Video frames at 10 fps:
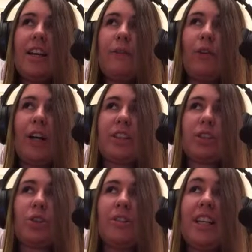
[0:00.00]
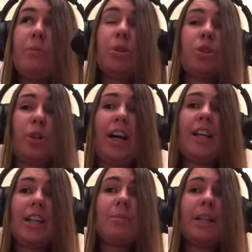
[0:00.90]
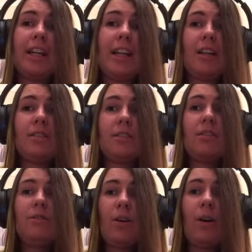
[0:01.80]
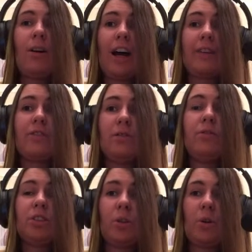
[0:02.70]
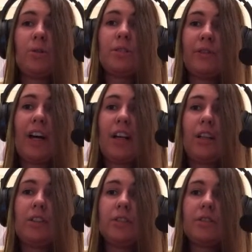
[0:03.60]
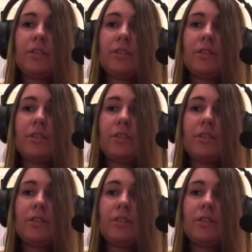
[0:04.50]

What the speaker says: throughout that story he was trying at the beginning to not have to resort to violence.